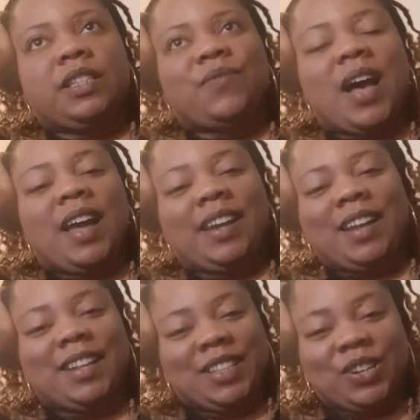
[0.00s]
fine. I
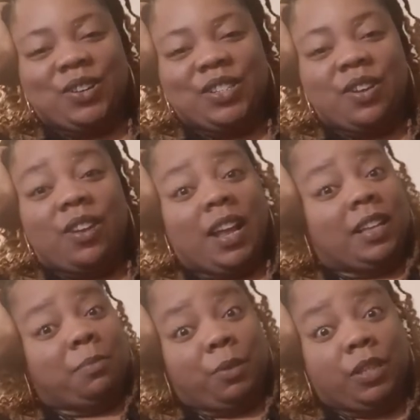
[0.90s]
let the nurse know, like I
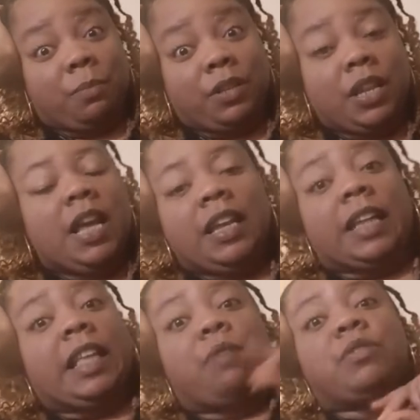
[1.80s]
spilled some of the,
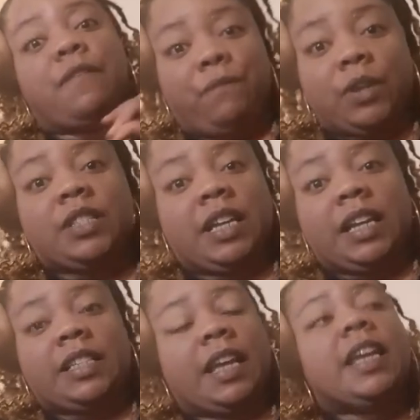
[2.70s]
like that was the first thing I
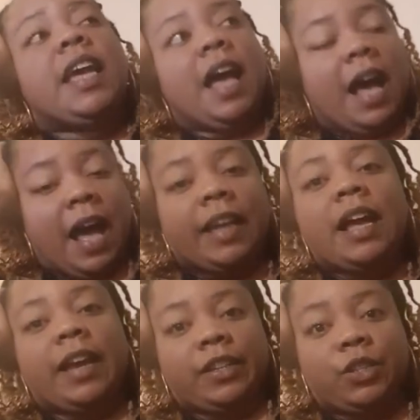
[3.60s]
said. Hi,
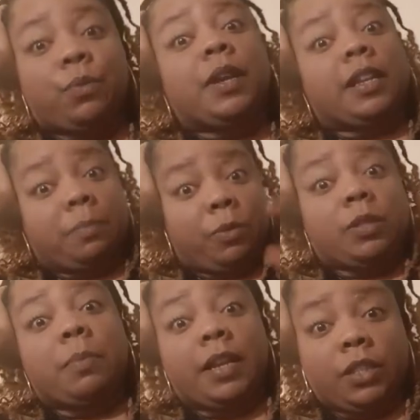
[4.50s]
how you doing? I spilled
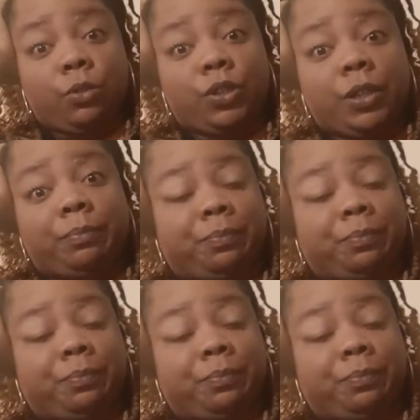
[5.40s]
some of that solution.